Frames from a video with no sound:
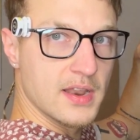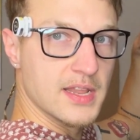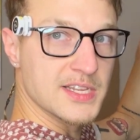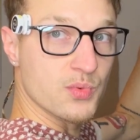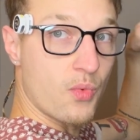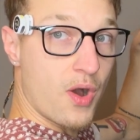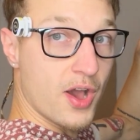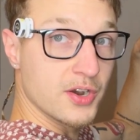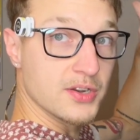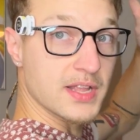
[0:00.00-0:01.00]
This
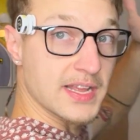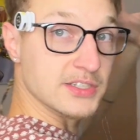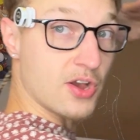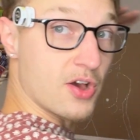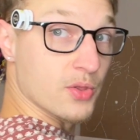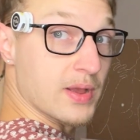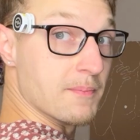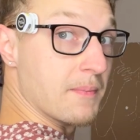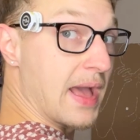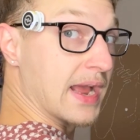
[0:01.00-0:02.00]
water that's all the way
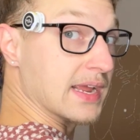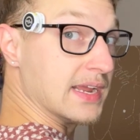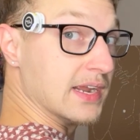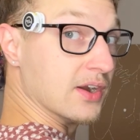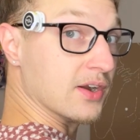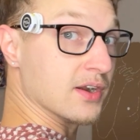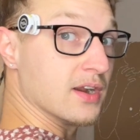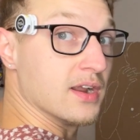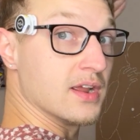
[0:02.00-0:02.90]
back here,